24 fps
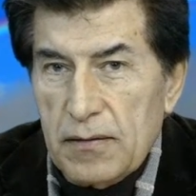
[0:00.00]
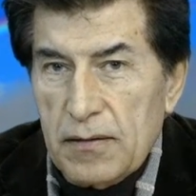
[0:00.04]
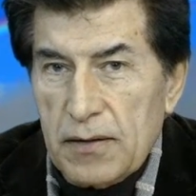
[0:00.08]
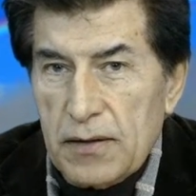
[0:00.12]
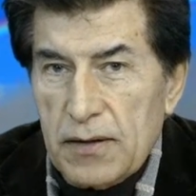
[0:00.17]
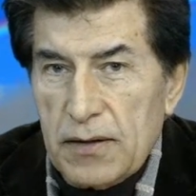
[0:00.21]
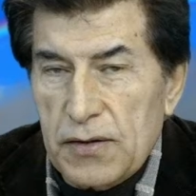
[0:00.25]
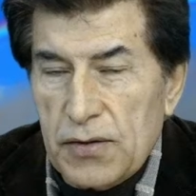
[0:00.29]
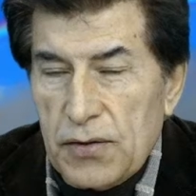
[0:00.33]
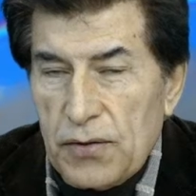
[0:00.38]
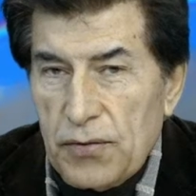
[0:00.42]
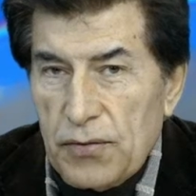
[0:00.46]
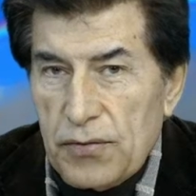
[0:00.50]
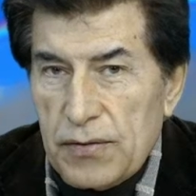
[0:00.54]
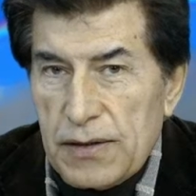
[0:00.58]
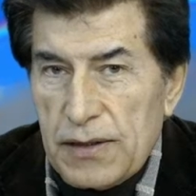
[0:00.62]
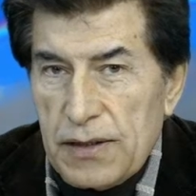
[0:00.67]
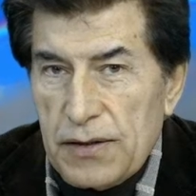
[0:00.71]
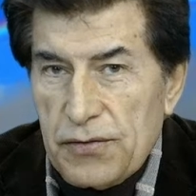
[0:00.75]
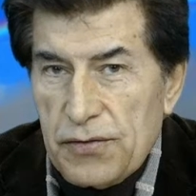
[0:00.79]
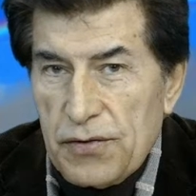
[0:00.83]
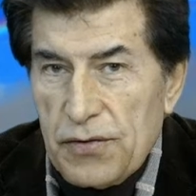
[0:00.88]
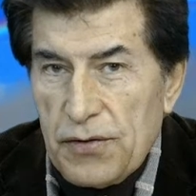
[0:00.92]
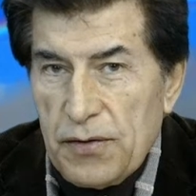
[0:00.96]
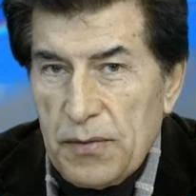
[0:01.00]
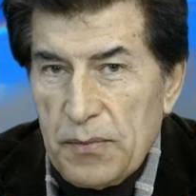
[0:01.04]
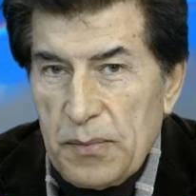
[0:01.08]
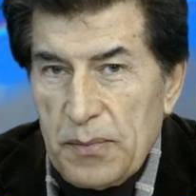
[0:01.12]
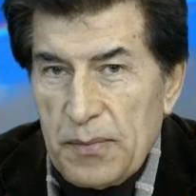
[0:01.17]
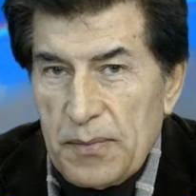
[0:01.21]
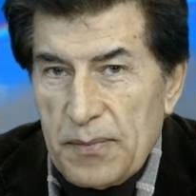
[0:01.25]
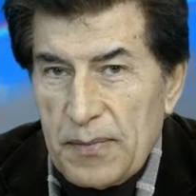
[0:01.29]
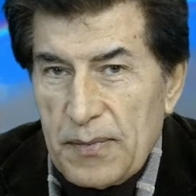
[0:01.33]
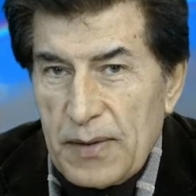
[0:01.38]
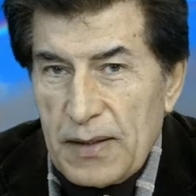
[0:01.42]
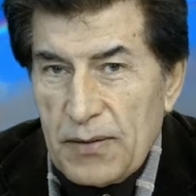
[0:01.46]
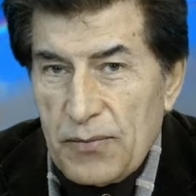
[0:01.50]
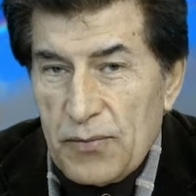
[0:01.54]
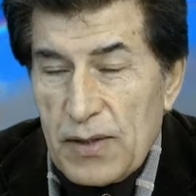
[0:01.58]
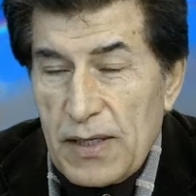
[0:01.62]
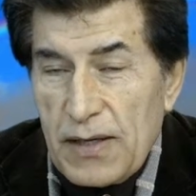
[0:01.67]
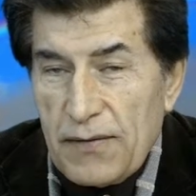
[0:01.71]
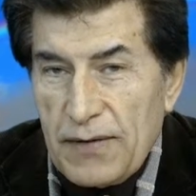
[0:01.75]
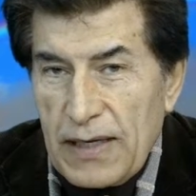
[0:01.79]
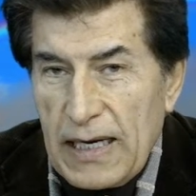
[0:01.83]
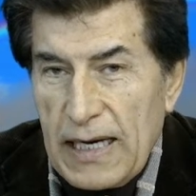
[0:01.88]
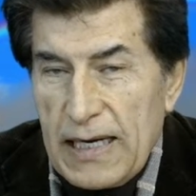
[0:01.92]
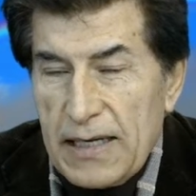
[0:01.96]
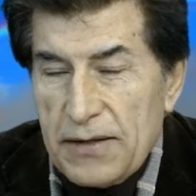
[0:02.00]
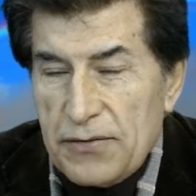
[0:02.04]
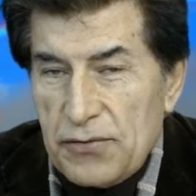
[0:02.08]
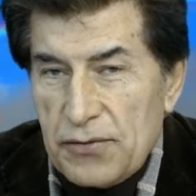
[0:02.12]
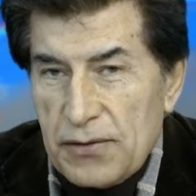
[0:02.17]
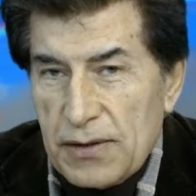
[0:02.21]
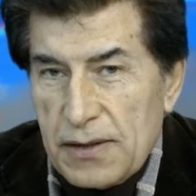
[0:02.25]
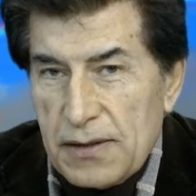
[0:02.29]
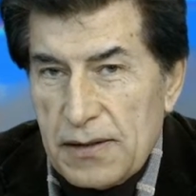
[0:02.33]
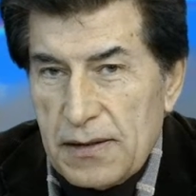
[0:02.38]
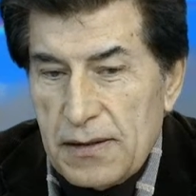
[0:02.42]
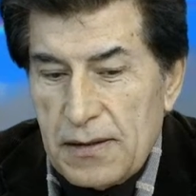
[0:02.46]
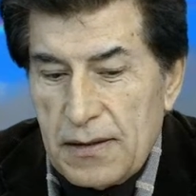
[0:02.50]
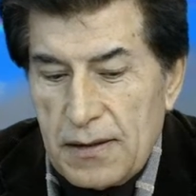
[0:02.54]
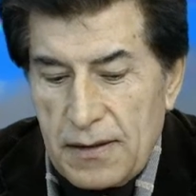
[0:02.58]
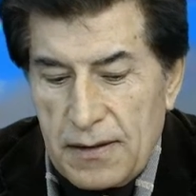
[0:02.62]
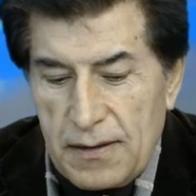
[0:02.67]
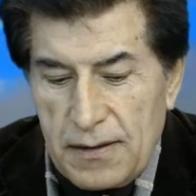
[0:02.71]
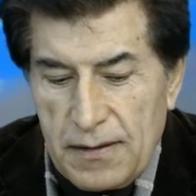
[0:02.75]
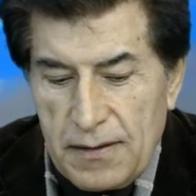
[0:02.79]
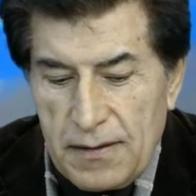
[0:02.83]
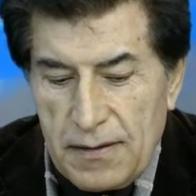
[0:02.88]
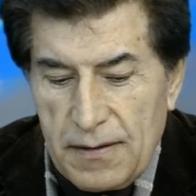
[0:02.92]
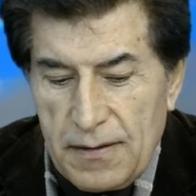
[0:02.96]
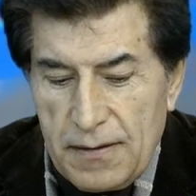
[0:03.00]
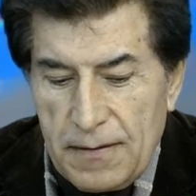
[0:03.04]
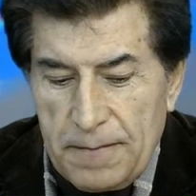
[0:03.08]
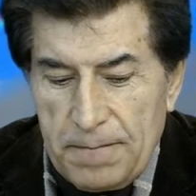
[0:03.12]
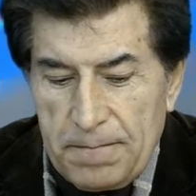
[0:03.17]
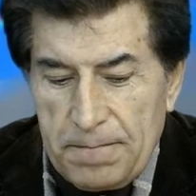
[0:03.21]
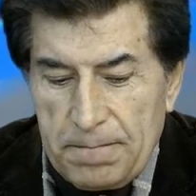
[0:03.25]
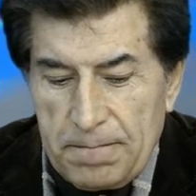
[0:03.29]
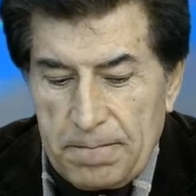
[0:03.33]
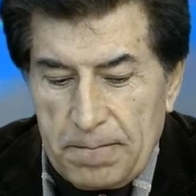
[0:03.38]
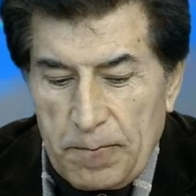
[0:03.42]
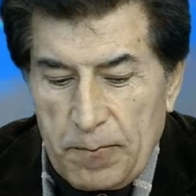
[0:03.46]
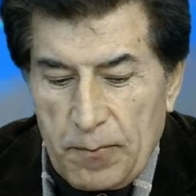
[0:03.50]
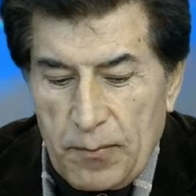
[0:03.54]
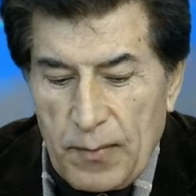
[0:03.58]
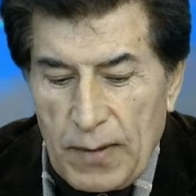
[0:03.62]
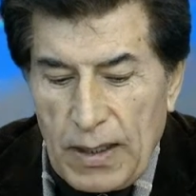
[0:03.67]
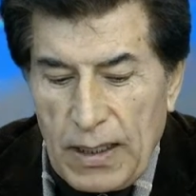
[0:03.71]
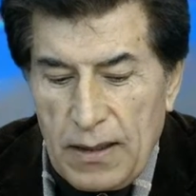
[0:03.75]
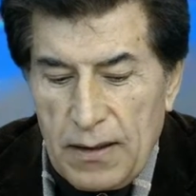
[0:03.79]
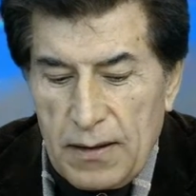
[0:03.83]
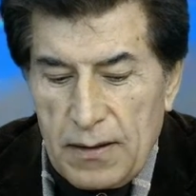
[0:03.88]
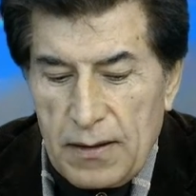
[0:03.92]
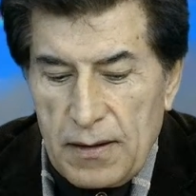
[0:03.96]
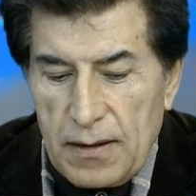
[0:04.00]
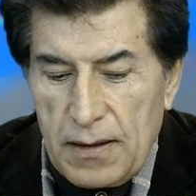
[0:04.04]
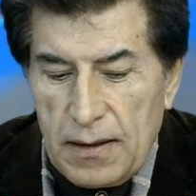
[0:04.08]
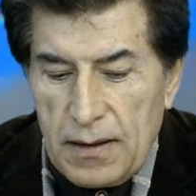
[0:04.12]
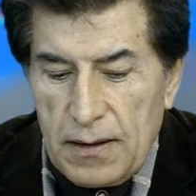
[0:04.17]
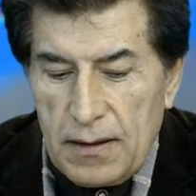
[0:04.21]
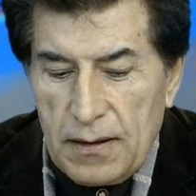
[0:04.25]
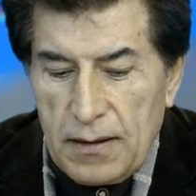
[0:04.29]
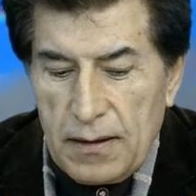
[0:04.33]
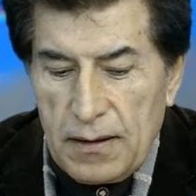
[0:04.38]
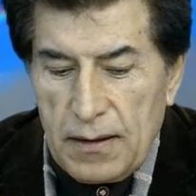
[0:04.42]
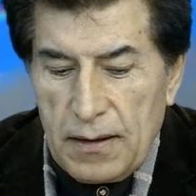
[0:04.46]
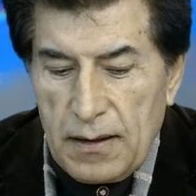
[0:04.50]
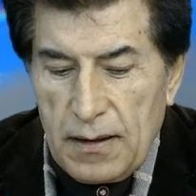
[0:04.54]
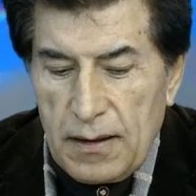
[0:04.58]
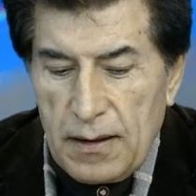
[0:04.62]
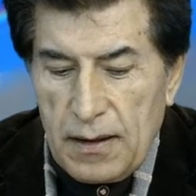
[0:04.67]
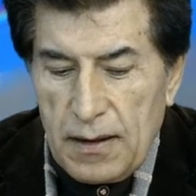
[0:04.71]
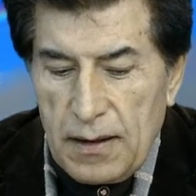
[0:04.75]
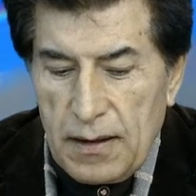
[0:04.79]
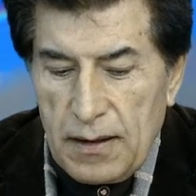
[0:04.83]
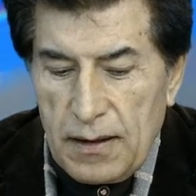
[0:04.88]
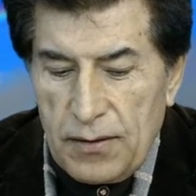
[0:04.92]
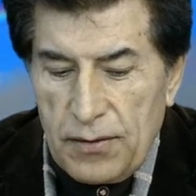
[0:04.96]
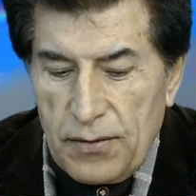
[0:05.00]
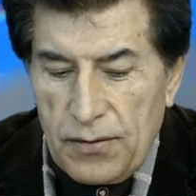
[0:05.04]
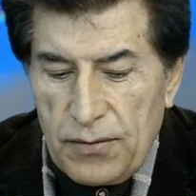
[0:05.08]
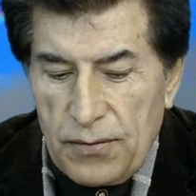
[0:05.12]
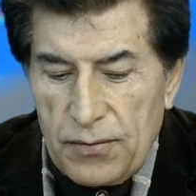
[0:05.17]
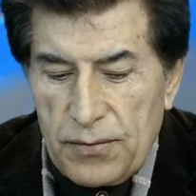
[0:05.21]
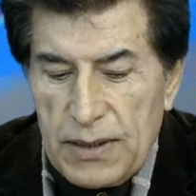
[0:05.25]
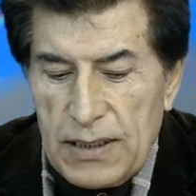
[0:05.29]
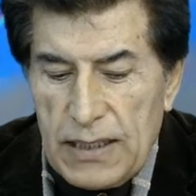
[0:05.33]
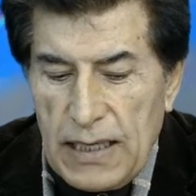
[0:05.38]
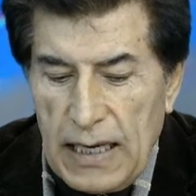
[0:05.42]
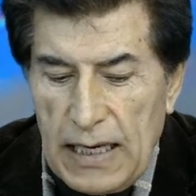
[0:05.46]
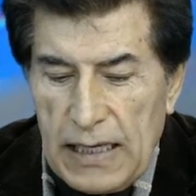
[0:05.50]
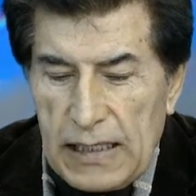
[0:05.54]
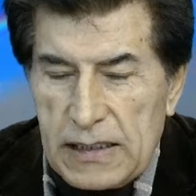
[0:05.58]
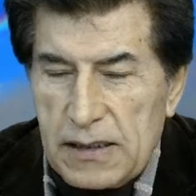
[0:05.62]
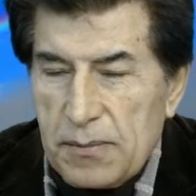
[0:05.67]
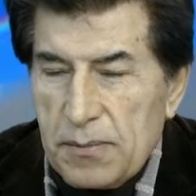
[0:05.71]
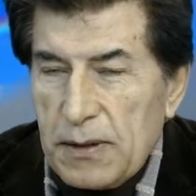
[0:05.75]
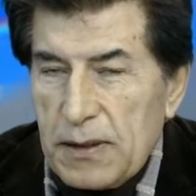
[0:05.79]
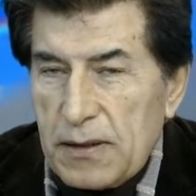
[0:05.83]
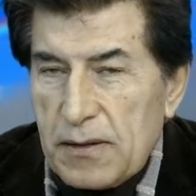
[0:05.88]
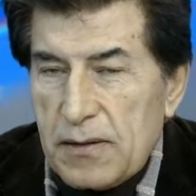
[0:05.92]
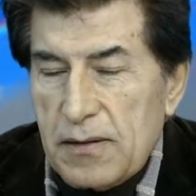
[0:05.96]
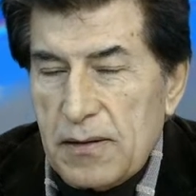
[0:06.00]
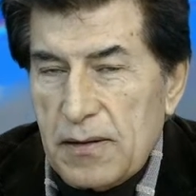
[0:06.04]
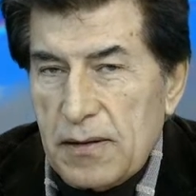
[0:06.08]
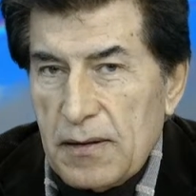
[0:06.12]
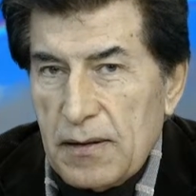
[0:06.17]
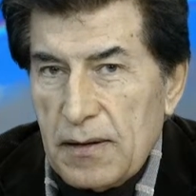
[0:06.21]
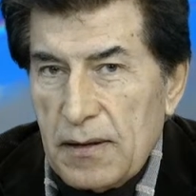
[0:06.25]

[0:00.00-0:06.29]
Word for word: excuse the term, we have addressed the uh, three aspects